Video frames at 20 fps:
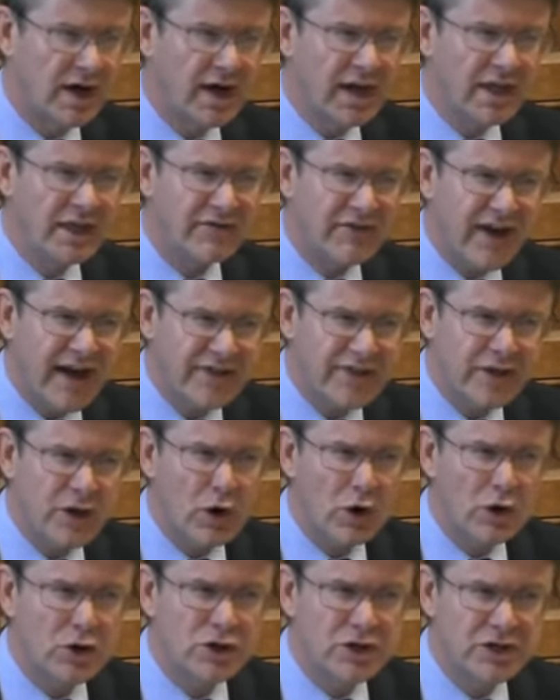The fact that
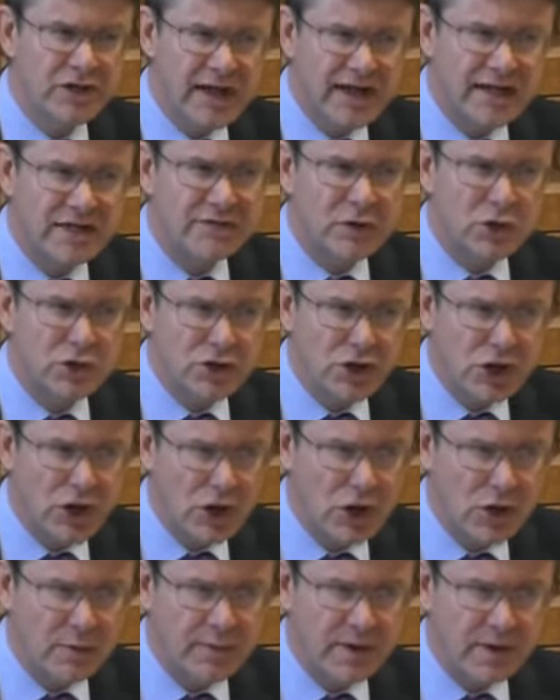the end of
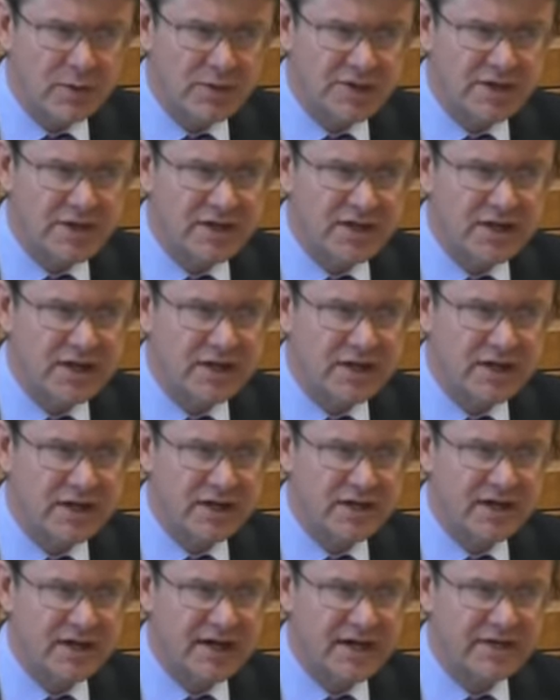October was the target
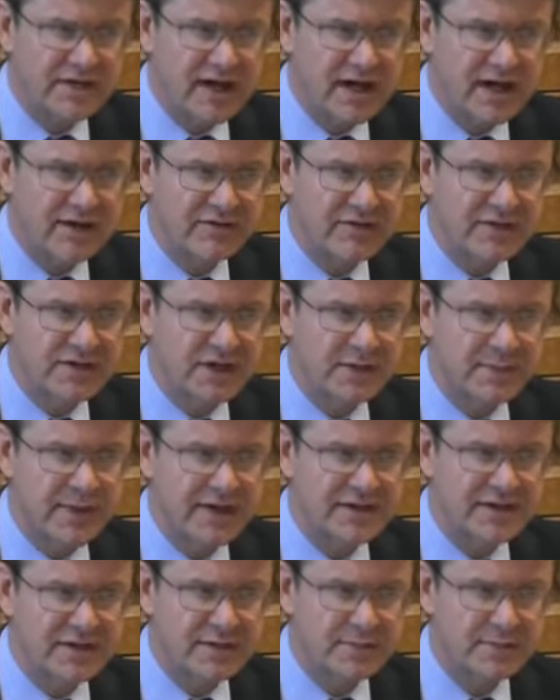date to have this
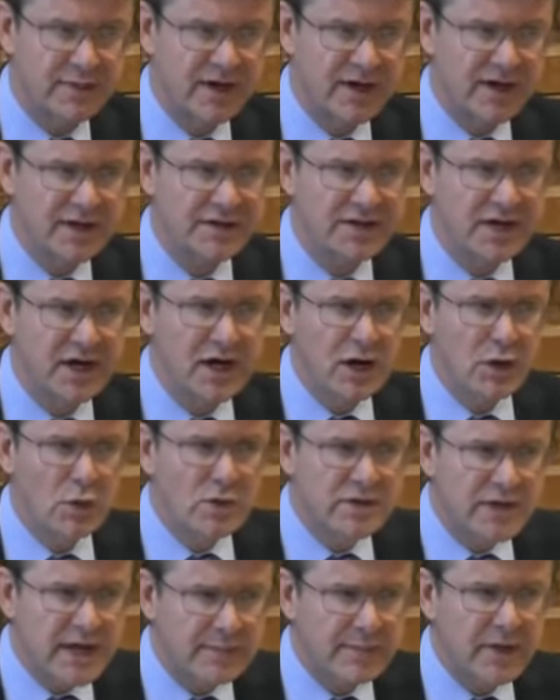capacity in place, was
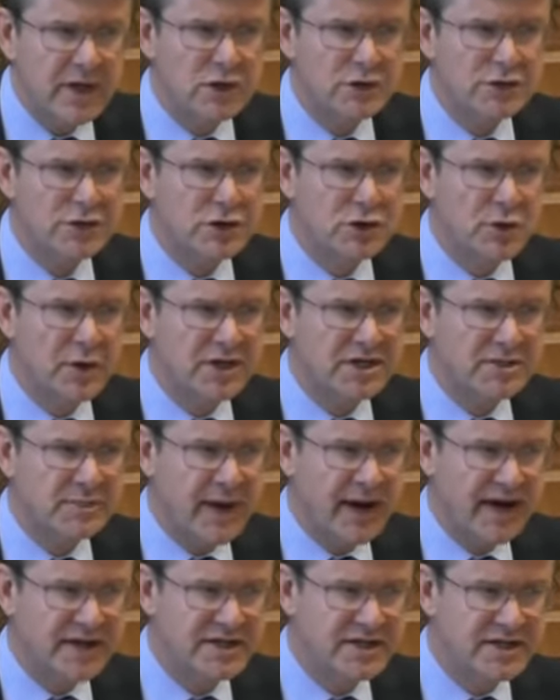that because you
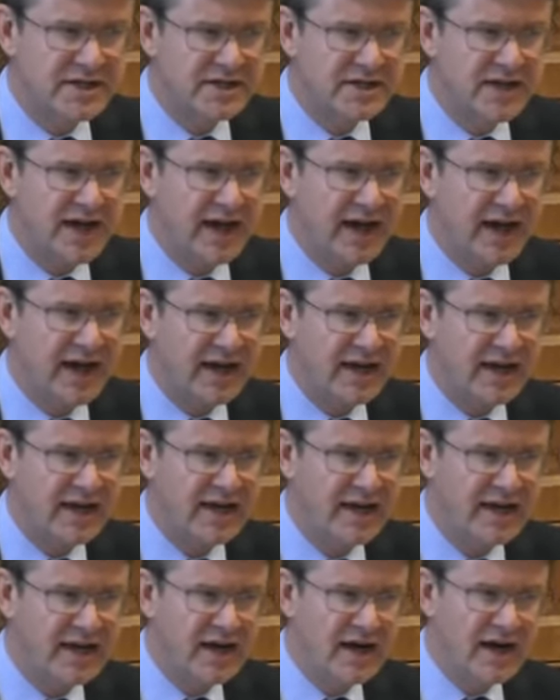expected a
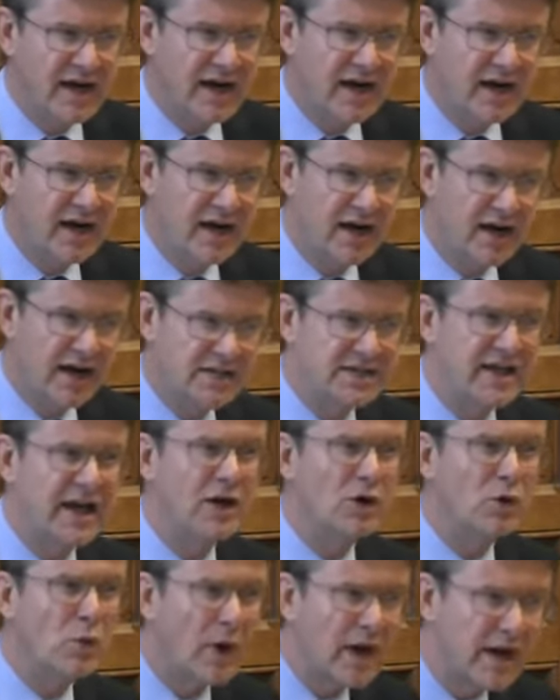
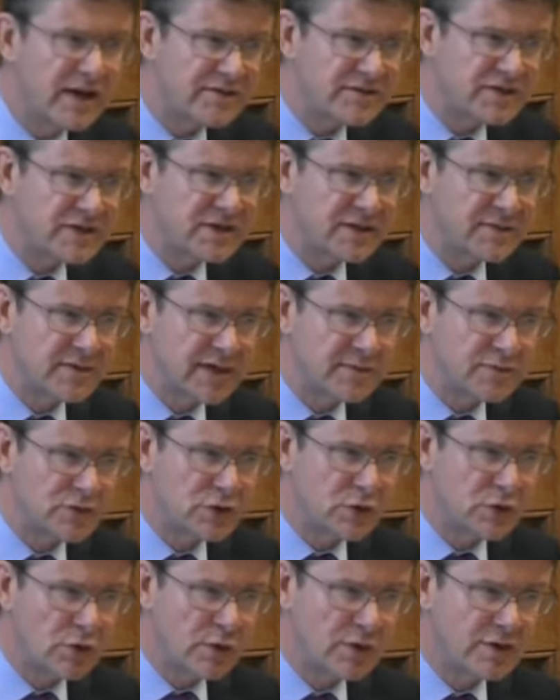second wave, as it's sometimes
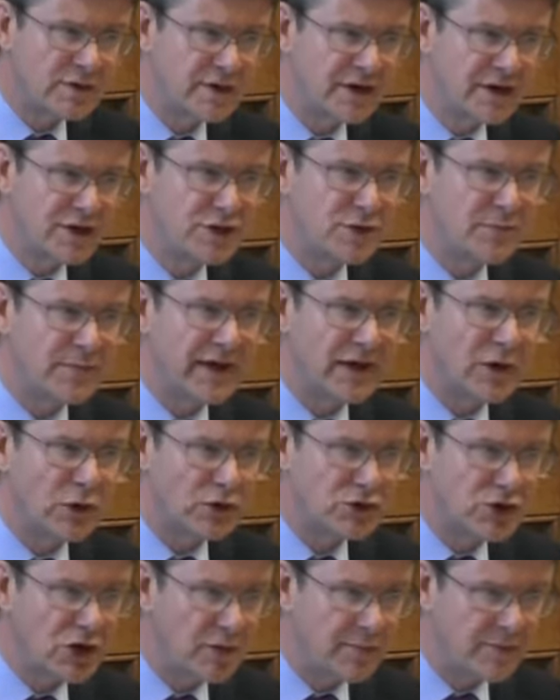called, to be in
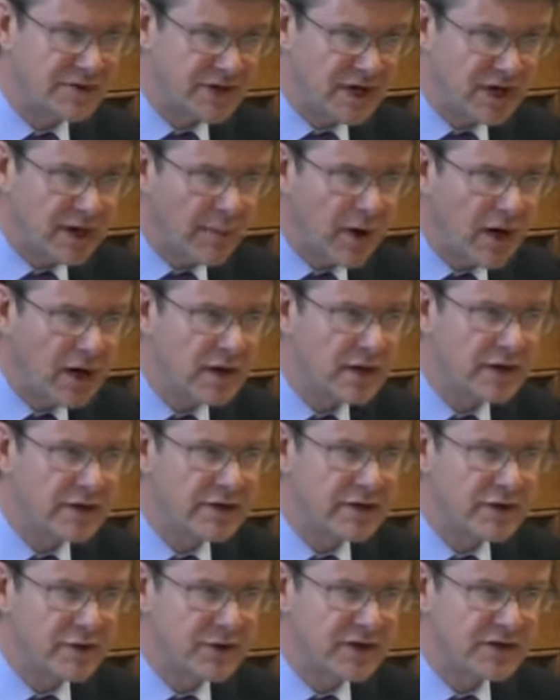October? Has it come earlier than
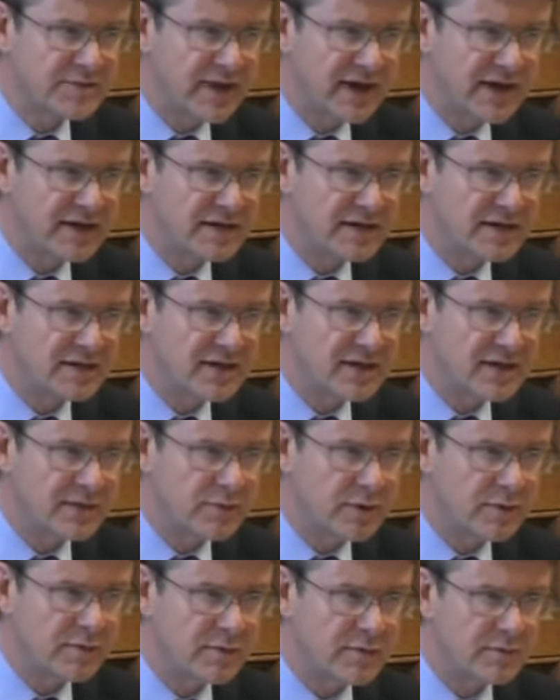you expected? Is that the
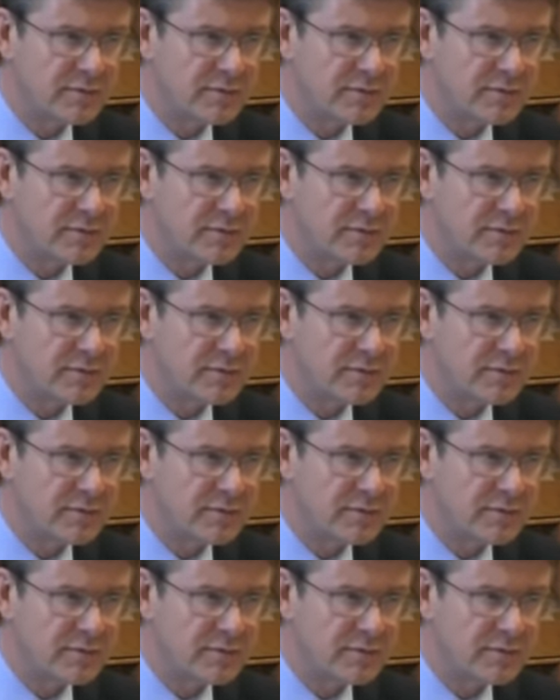problem?